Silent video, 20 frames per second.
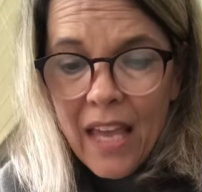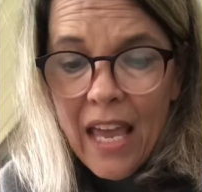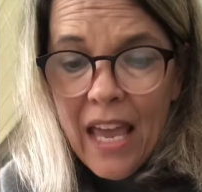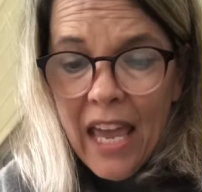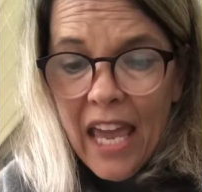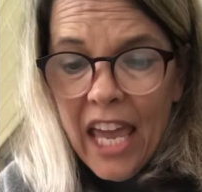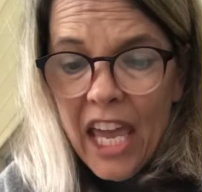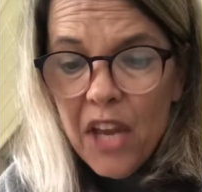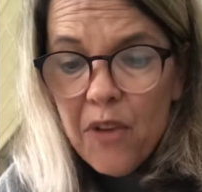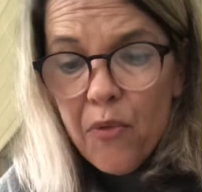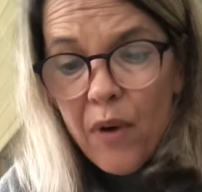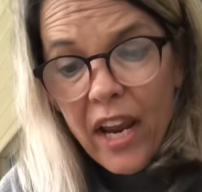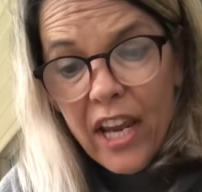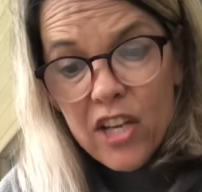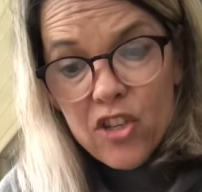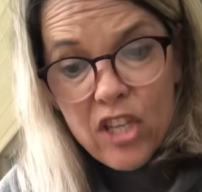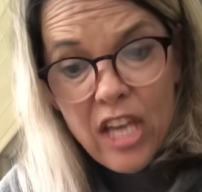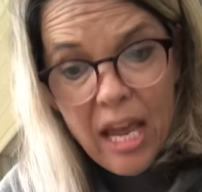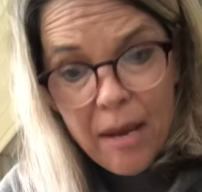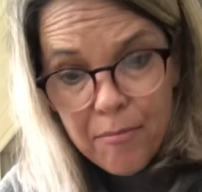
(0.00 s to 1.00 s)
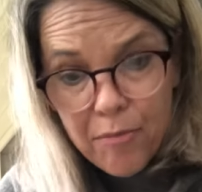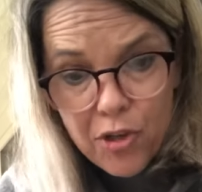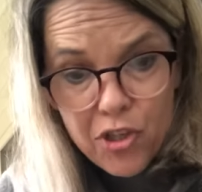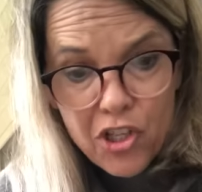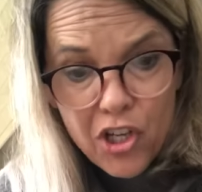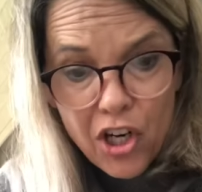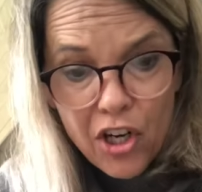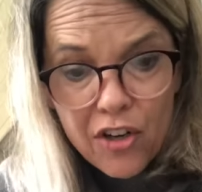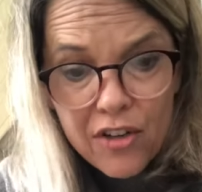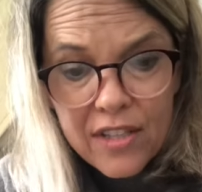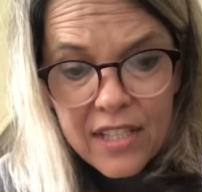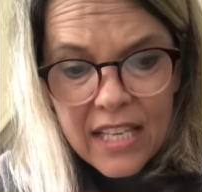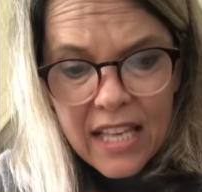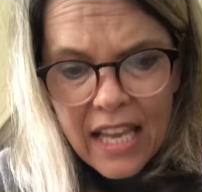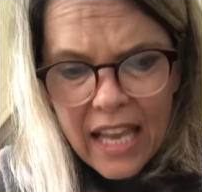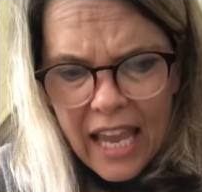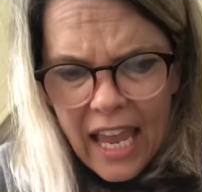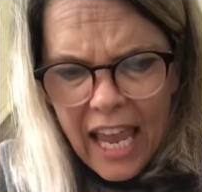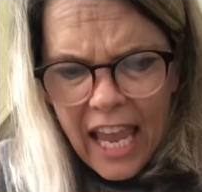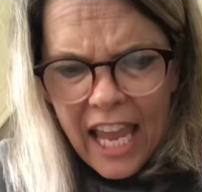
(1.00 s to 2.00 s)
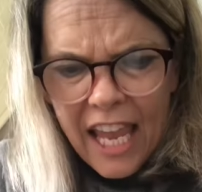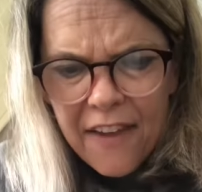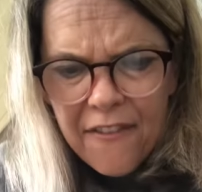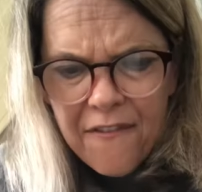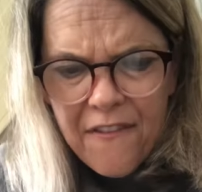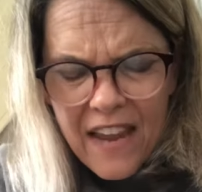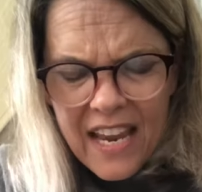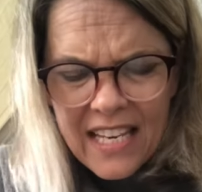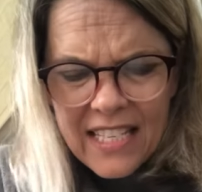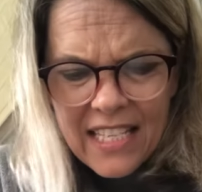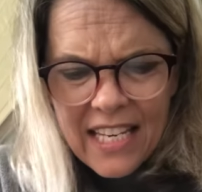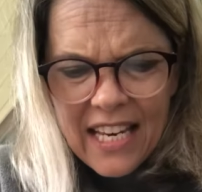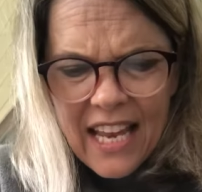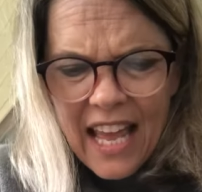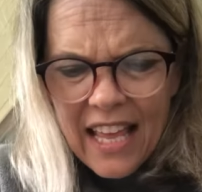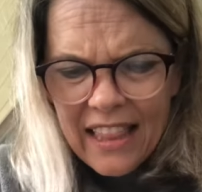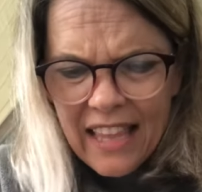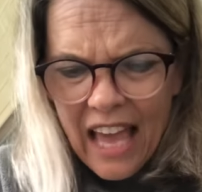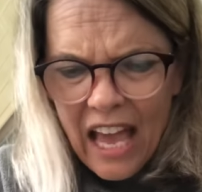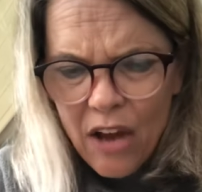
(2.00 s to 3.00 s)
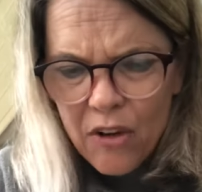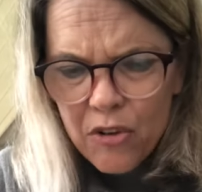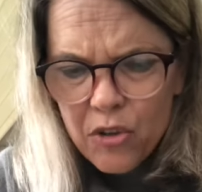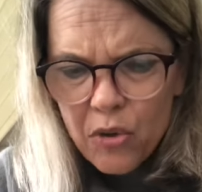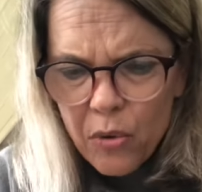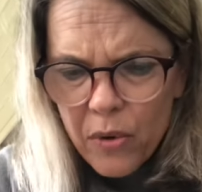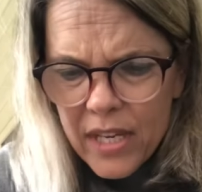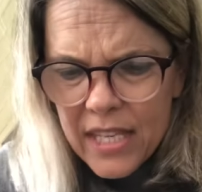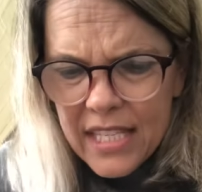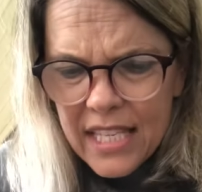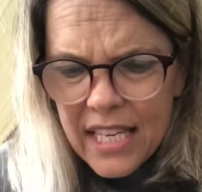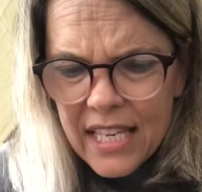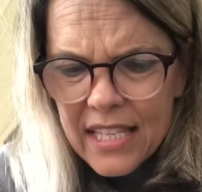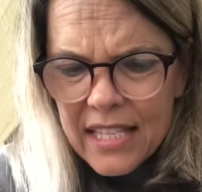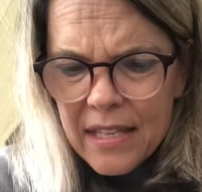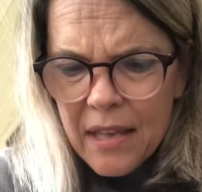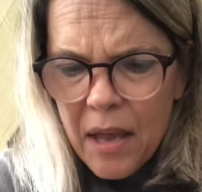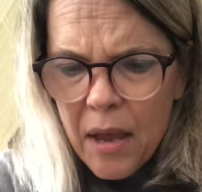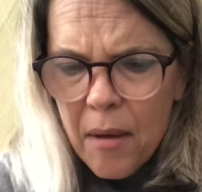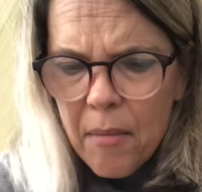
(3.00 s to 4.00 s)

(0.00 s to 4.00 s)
He ran temperatures. He fainted at loud noises.